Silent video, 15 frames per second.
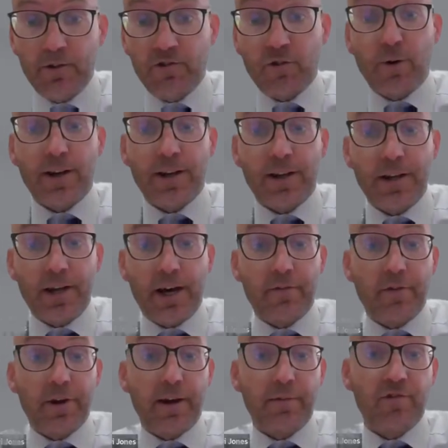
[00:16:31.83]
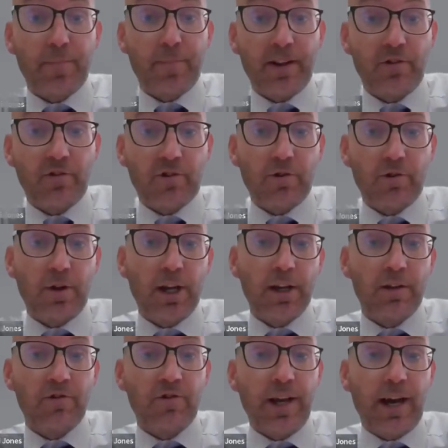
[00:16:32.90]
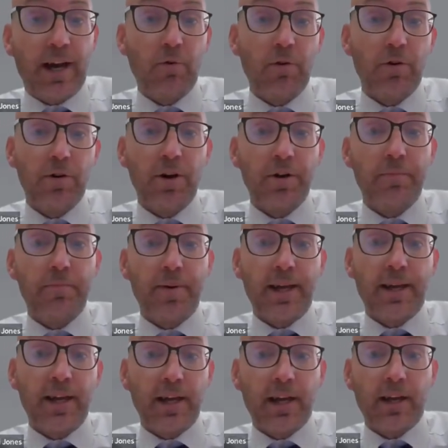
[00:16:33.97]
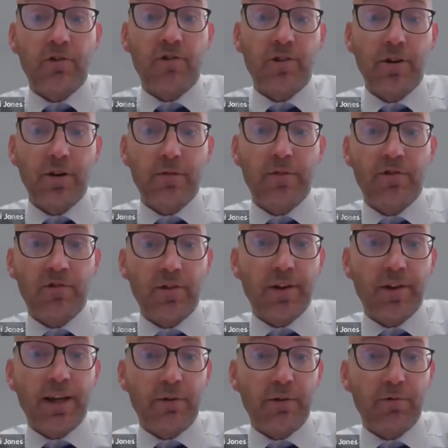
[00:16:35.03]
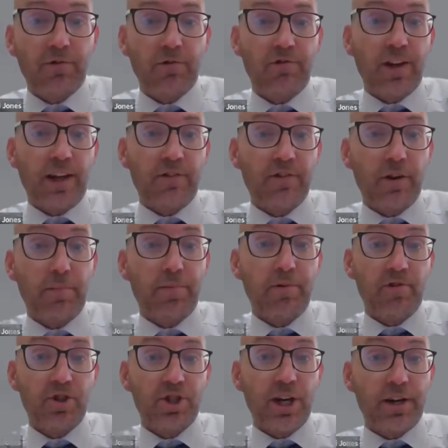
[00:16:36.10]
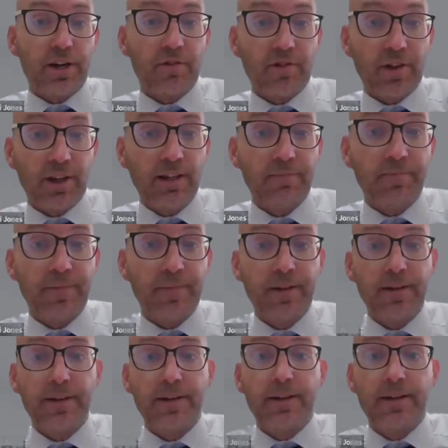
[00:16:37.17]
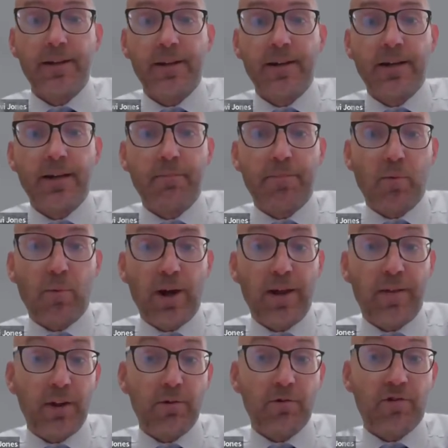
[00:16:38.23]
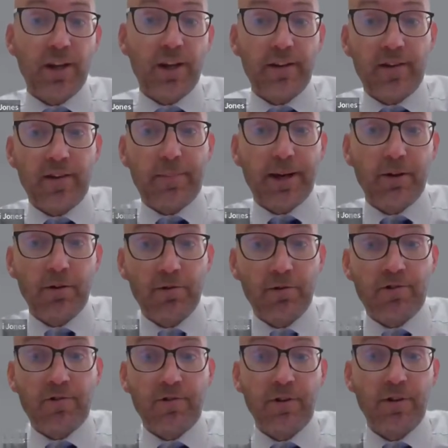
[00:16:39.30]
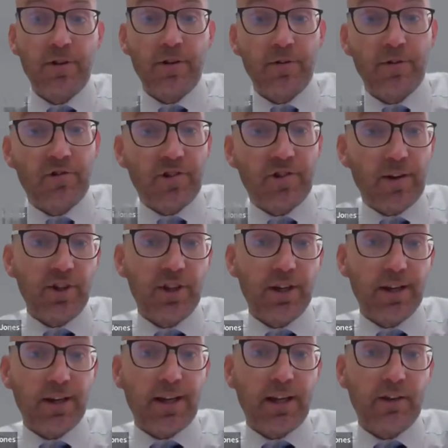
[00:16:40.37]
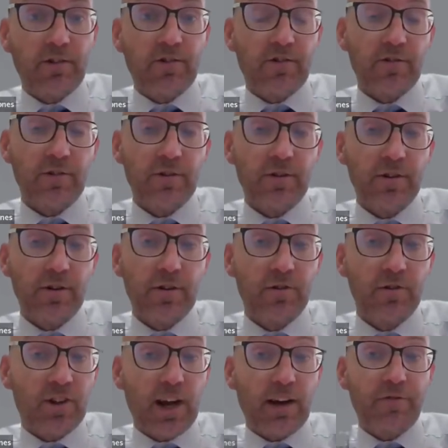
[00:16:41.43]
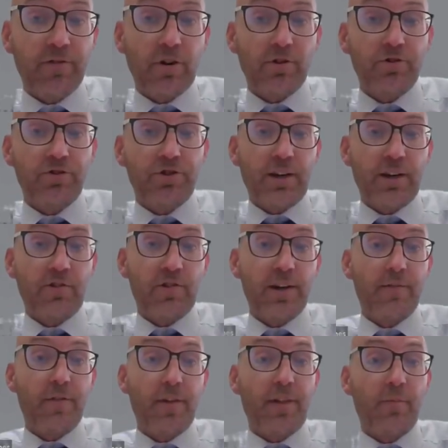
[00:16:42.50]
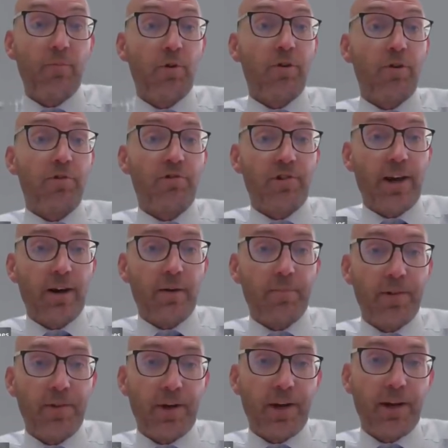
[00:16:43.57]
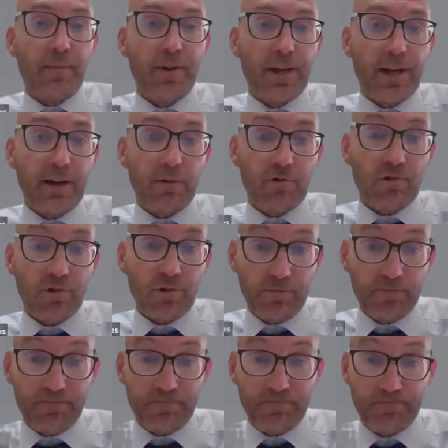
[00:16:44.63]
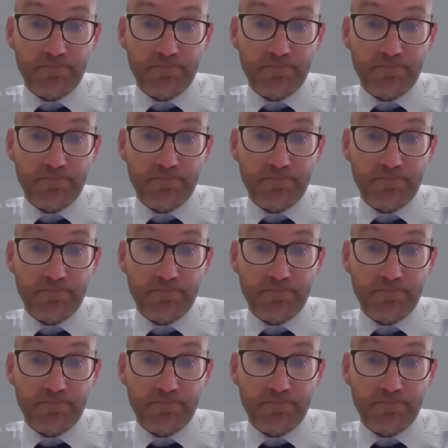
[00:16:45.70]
So at Caernarfon, I've spent 2 years now unpicking a service that the council set up as a charity, but where the utility bills, the 7-year lease, staff contracts and everything were all set up in the name of the council.